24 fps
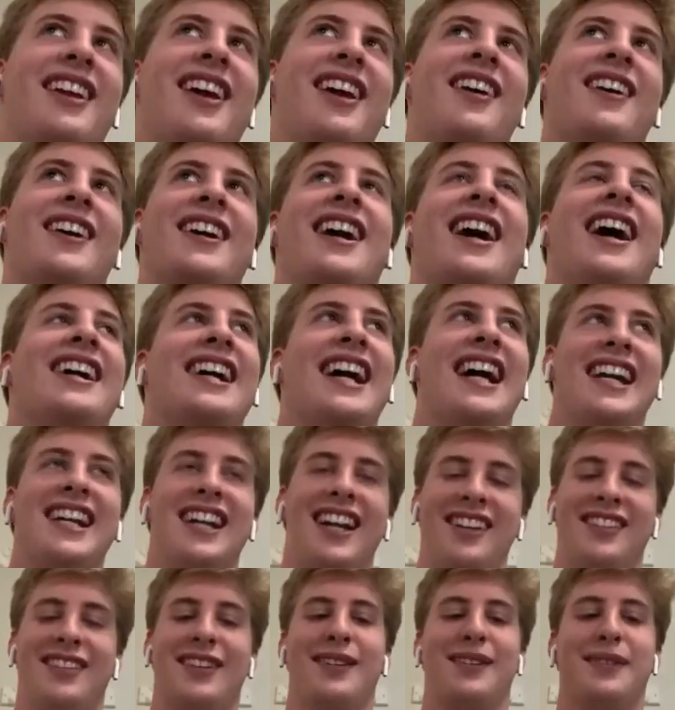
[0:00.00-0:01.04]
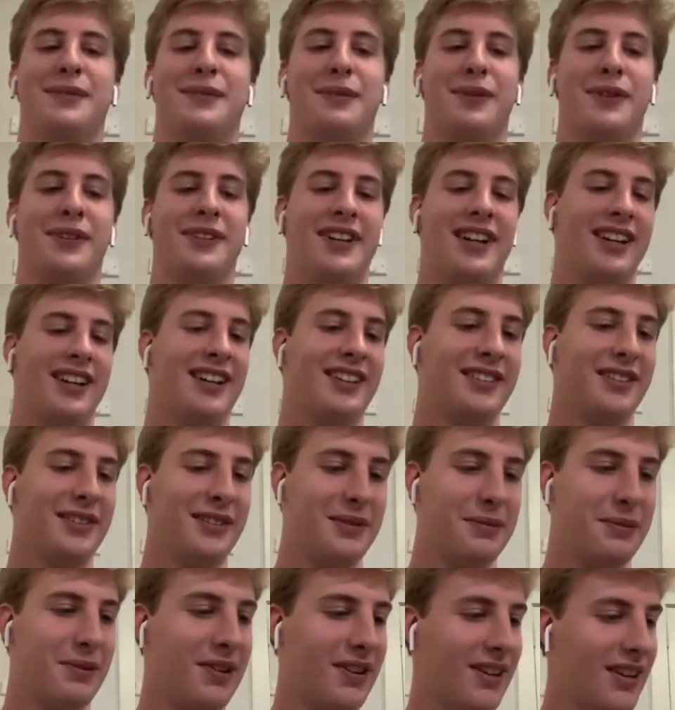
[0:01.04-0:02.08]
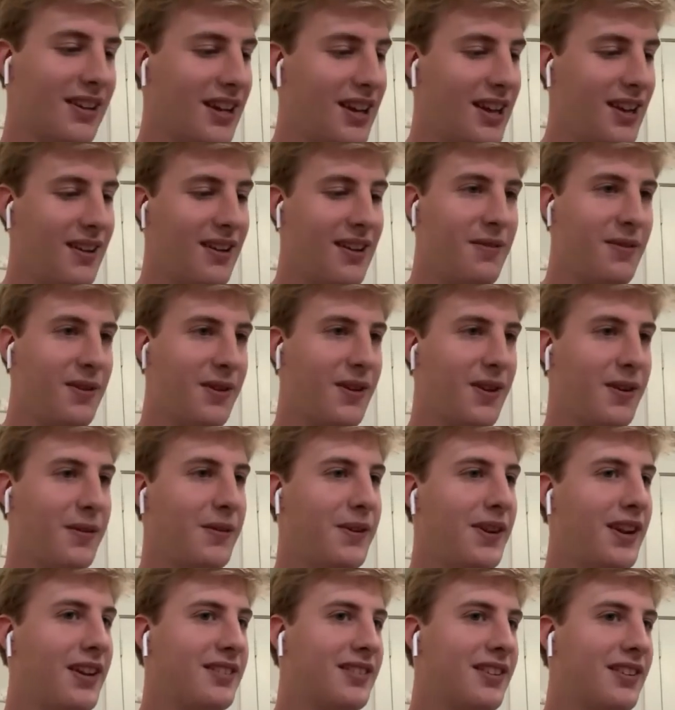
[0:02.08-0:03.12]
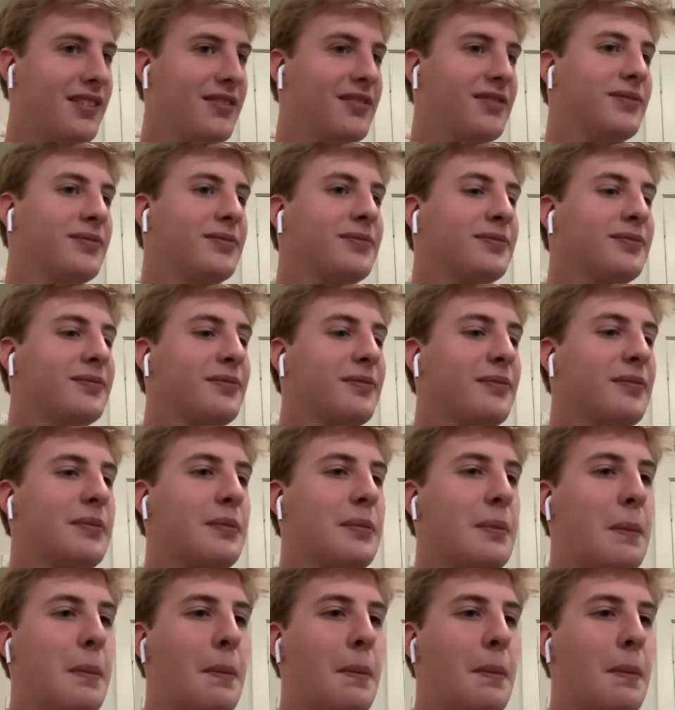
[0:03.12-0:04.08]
okay, I, I guess it's small. I guess it's small. I, I regret what I said. Yeah. Well, how